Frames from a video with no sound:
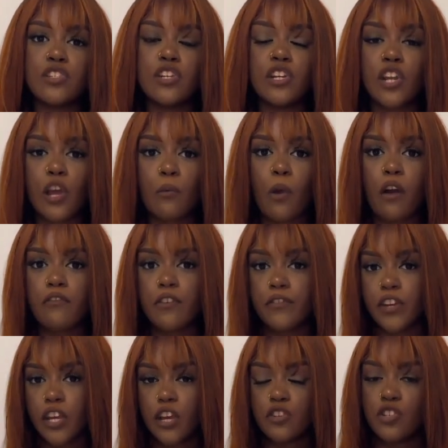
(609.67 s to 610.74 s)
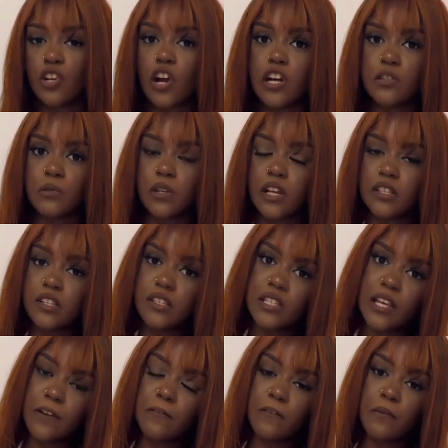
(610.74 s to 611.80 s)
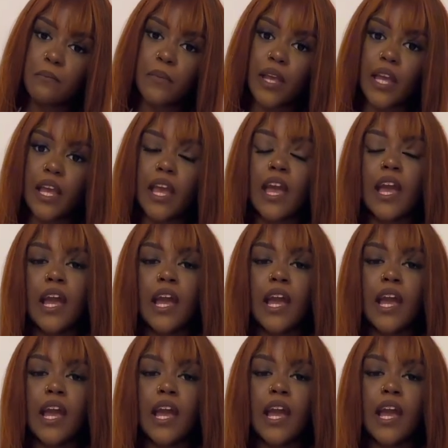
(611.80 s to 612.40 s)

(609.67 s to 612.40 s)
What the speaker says: to know what other videos you guys would like to see from me,